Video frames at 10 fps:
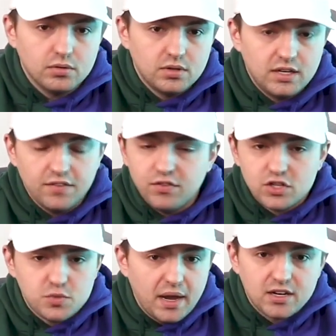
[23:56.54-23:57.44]
give you
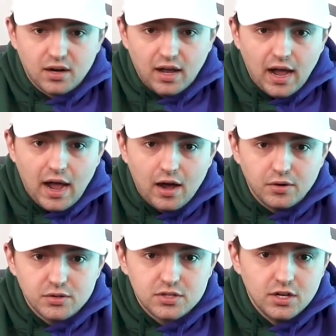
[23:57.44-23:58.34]
specs on a
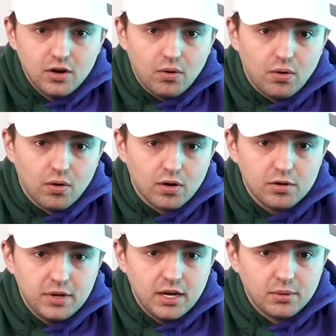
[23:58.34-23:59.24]
house or to
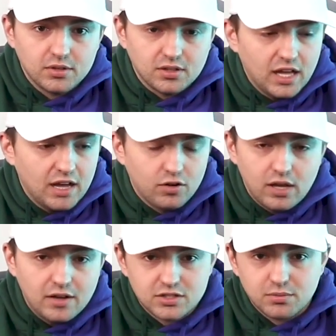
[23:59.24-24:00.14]
be able to level
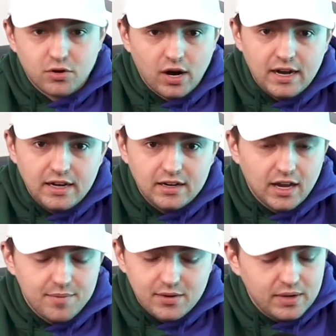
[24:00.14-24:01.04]
out some grading,
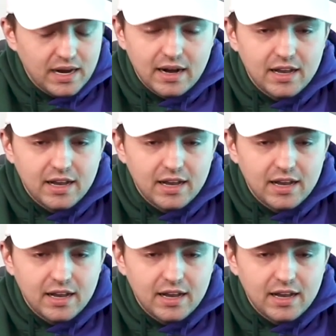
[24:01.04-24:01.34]
we got